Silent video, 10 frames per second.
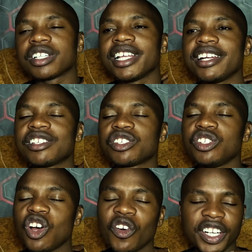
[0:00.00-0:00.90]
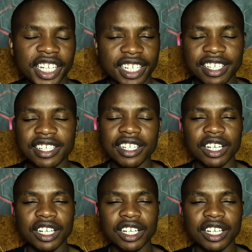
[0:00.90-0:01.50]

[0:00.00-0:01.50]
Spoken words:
there is no need